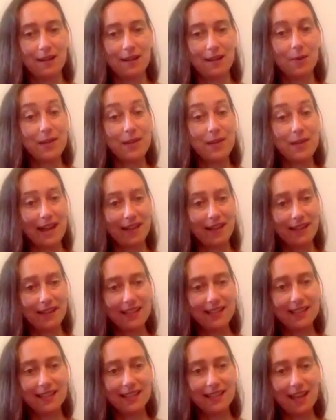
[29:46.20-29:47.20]

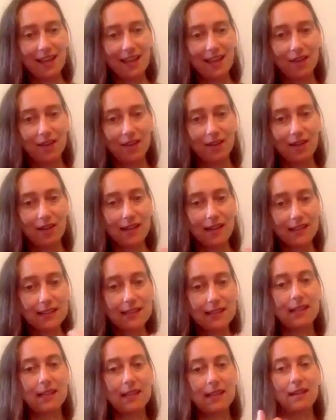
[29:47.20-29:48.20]
modalities together and
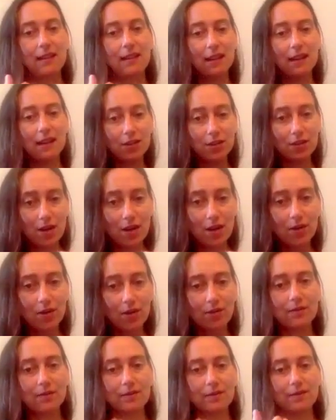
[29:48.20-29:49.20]
see in your
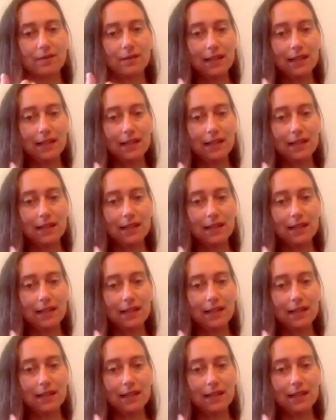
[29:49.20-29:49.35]
own